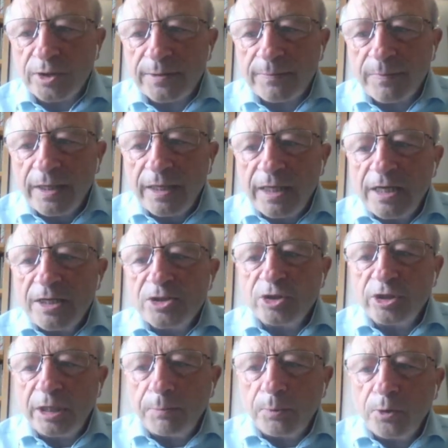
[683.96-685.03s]
it.
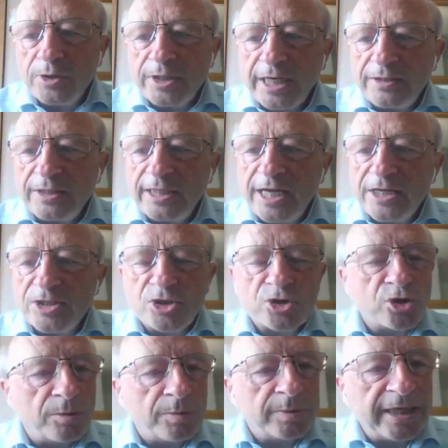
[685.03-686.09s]
So they blurt out the answers,
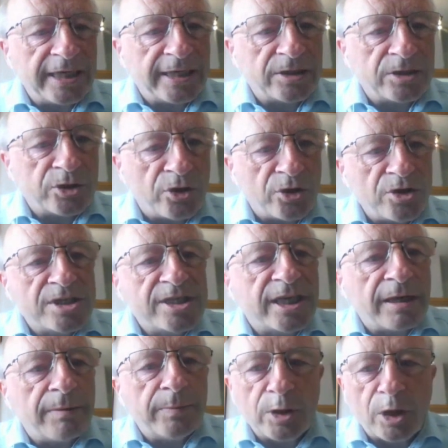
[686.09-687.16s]
trouble taking turns,
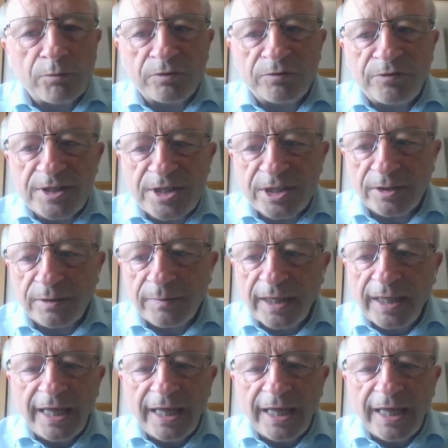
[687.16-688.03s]
can be over physical.